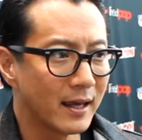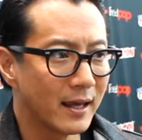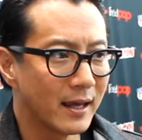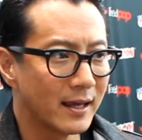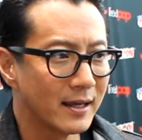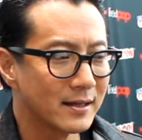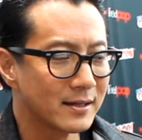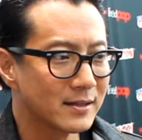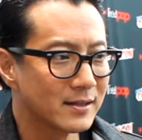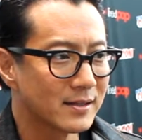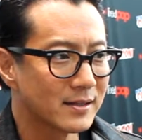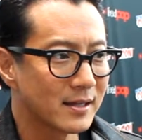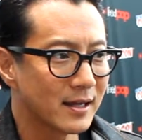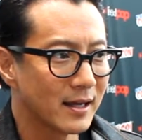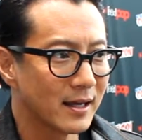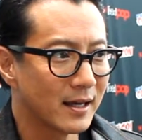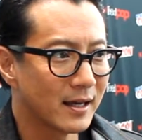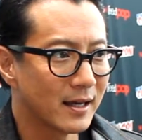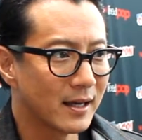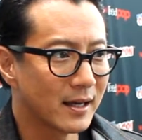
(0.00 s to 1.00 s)
is,
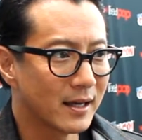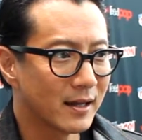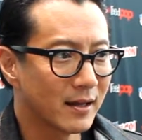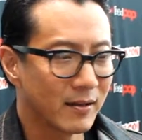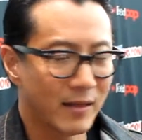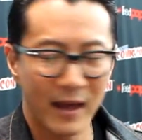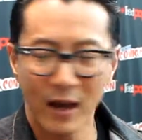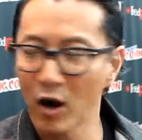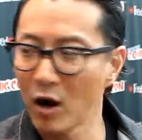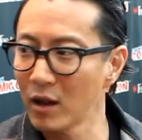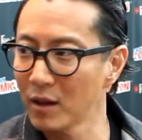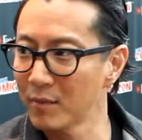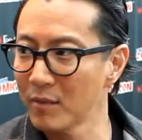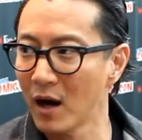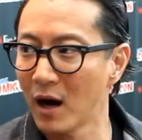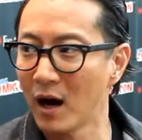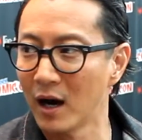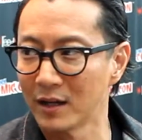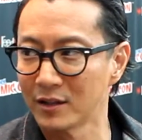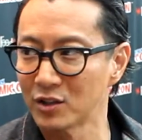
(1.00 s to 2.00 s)
they call him
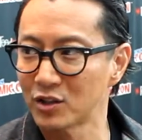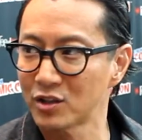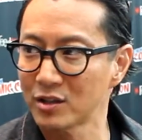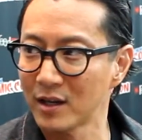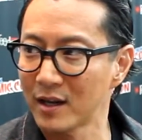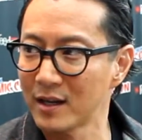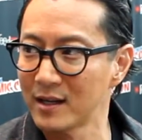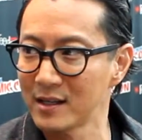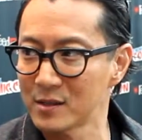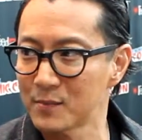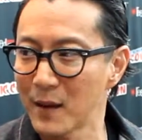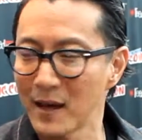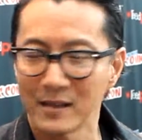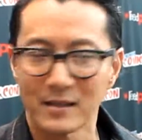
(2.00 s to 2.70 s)
the Hunch, and he's